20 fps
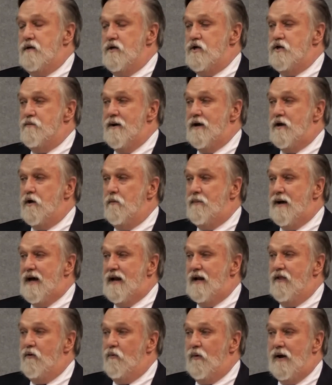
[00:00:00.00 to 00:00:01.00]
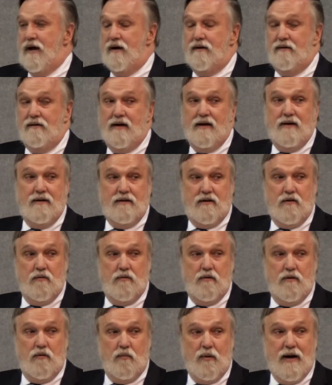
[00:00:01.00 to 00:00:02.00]
did you make your bed the way, uh,
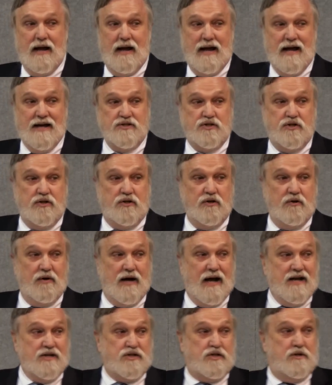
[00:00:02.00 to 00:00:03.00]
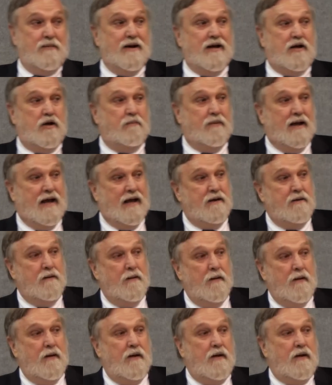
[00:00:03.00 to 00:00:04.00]
the, the way I asked you to? I asked you to make your bed.
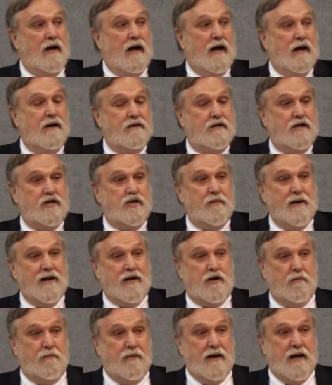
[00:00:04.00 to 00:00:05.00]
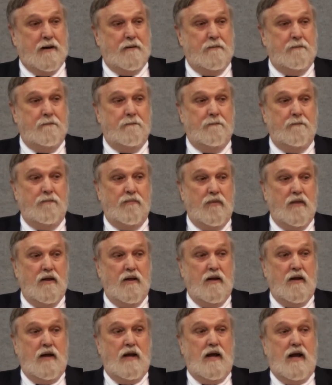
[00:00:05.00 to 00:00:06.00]
Uh, did you make your bed?
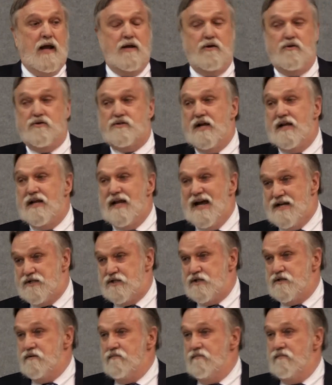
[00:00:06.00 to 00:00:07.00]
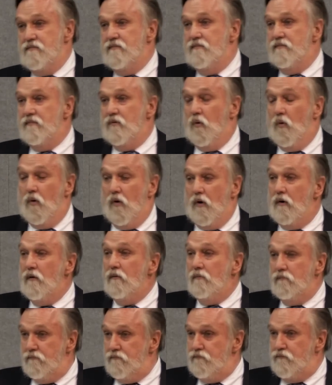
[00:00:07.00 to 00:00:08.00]
And you say, yes.
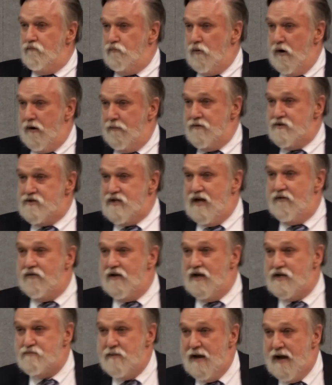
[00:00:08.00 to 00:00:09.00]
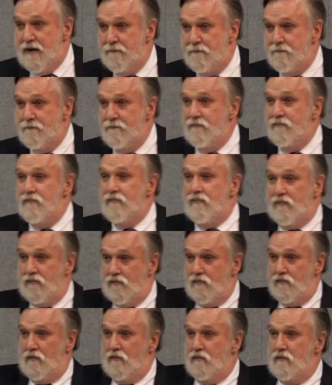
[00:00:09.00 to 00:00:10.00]
Or, brought up in the South, yes, ma'am.
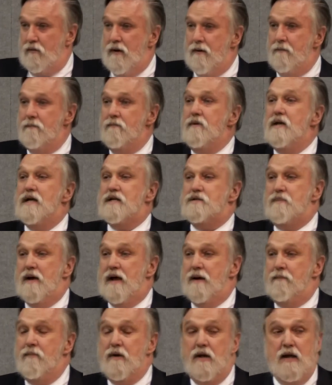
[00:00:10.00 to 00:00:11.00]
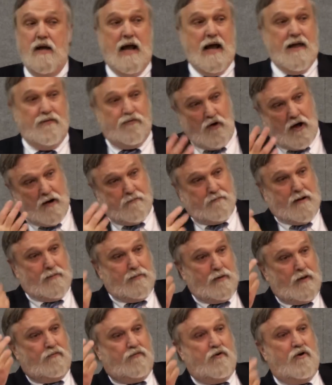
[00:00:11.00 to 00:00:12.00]
Okay. Yes, ma'am. And thought
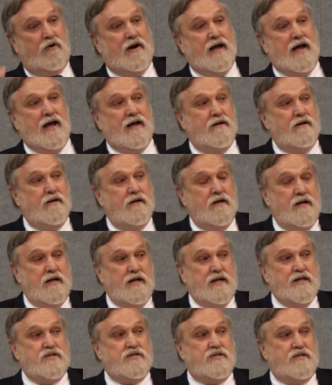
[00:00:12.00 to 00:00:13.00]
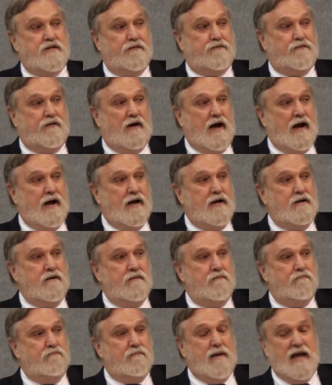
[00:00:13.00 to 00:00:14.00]
bubble over your head is
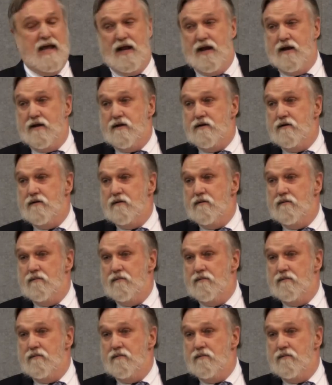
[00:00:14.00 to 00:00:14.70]
define made.